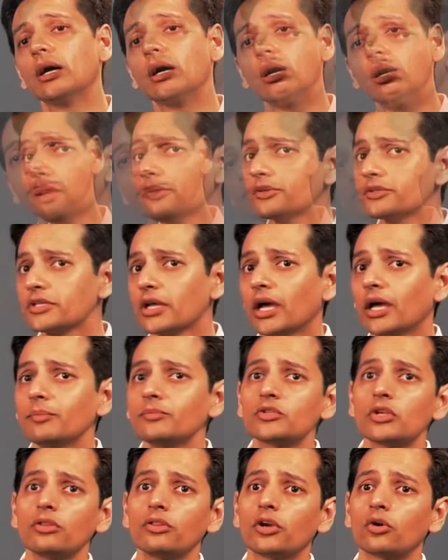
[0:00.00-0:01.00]
Other
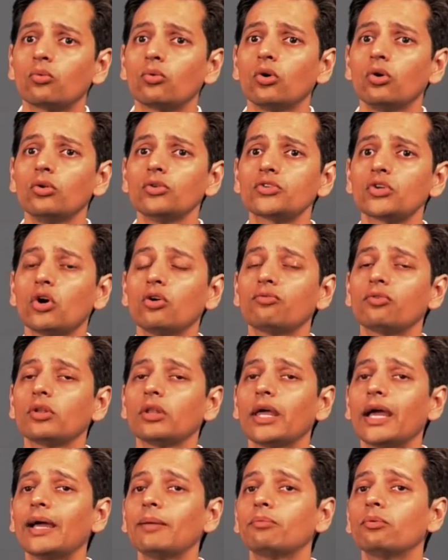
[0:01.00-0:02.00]
times, their roles
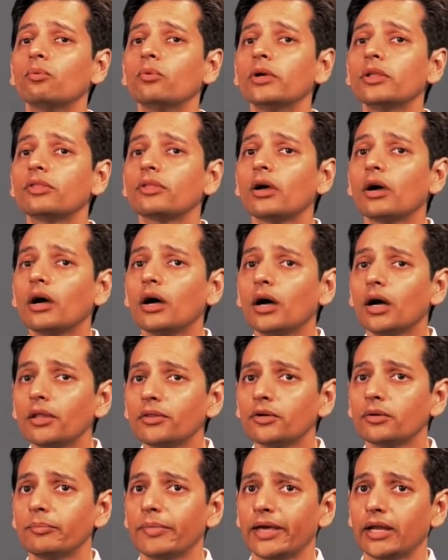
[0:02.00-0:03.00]
overlap with
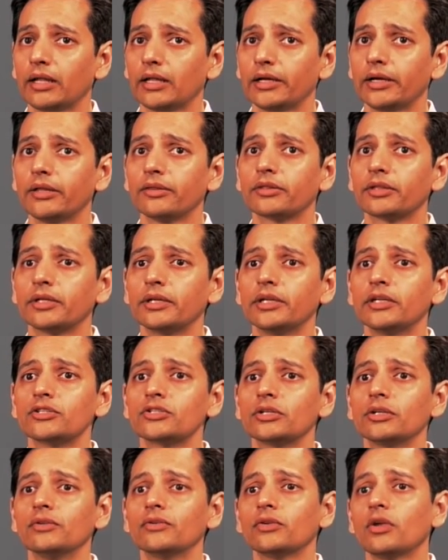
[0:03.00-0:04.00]
other mental health
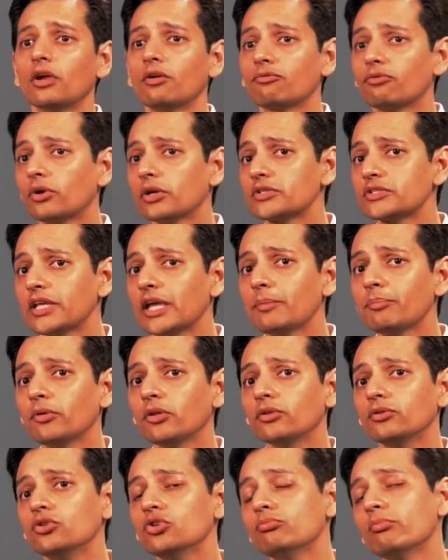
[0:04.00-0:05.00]
clinicians. For
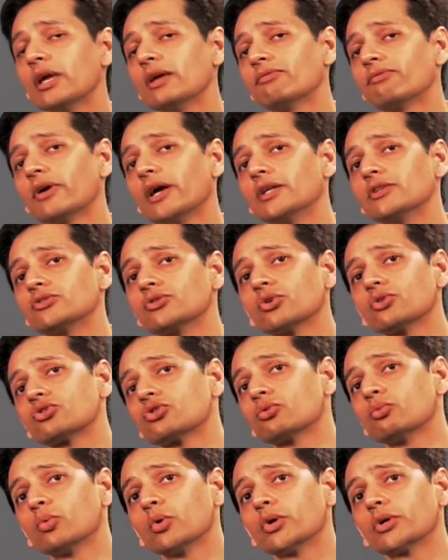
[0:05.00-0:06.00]
example, you may find
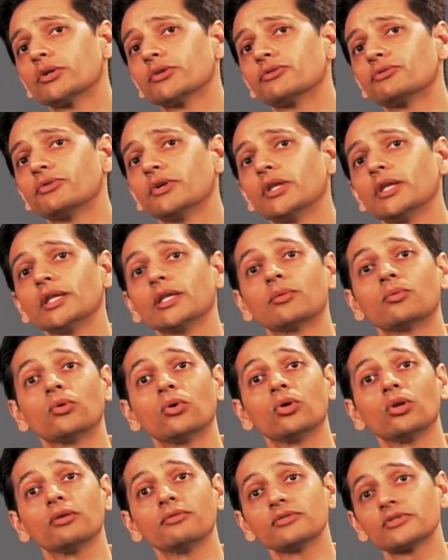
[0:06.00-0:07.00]
social workers filling the
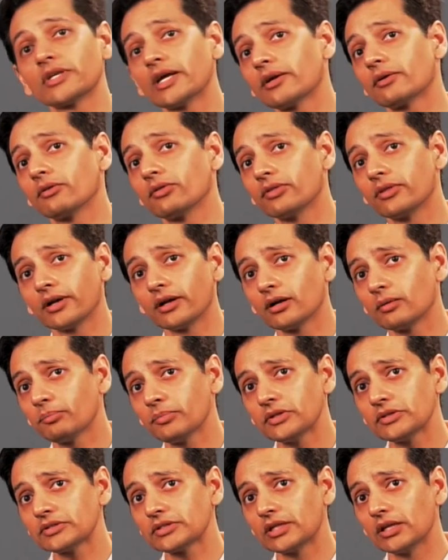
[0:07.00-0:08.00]
role of
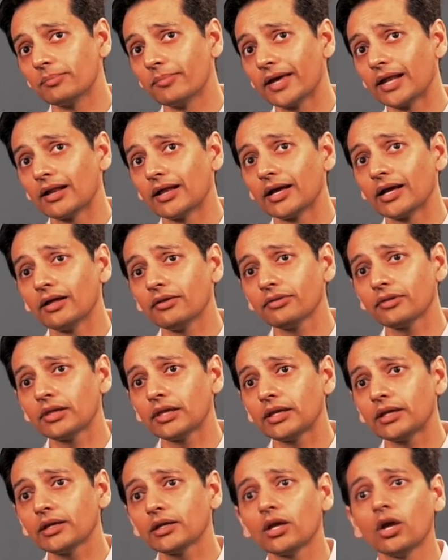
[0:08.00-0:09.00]
psychotherapist in a mental health
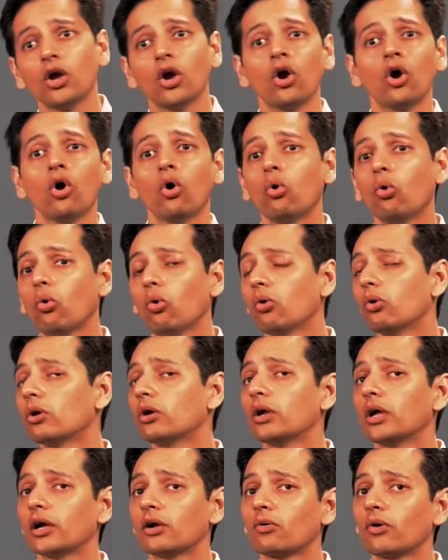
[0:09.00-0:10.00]
clinic
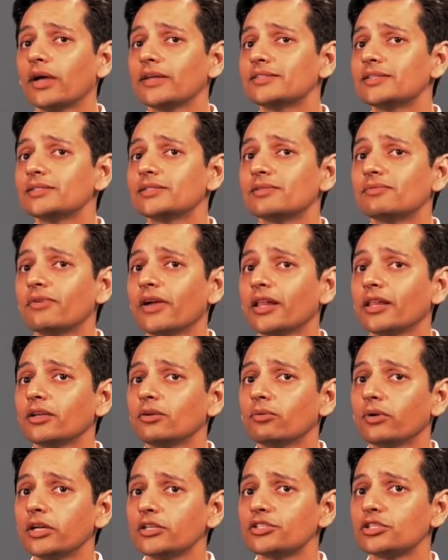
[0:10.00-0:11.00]
or a crisis
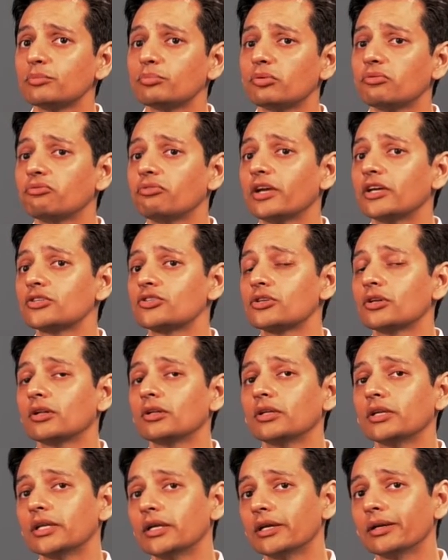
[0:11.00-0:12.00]
evaluation
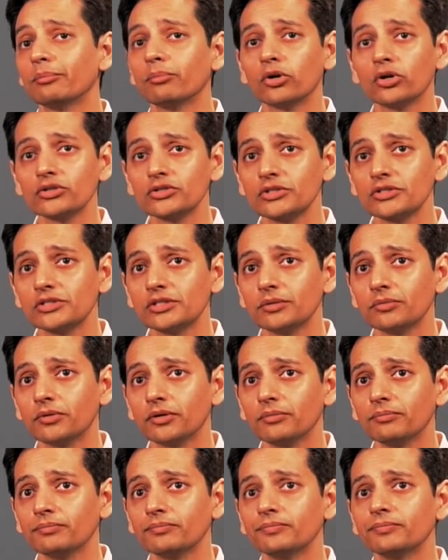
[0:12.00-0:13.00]
professional in an emergency
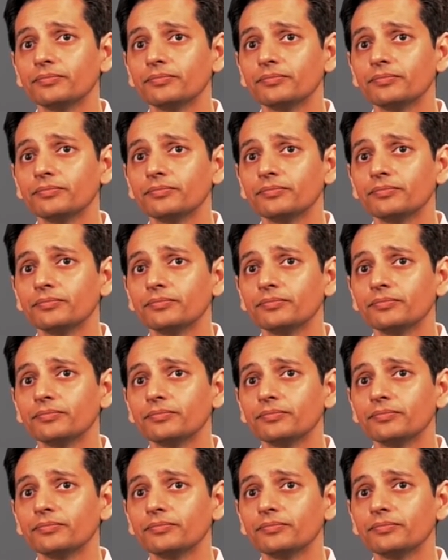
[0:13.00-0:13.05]
room.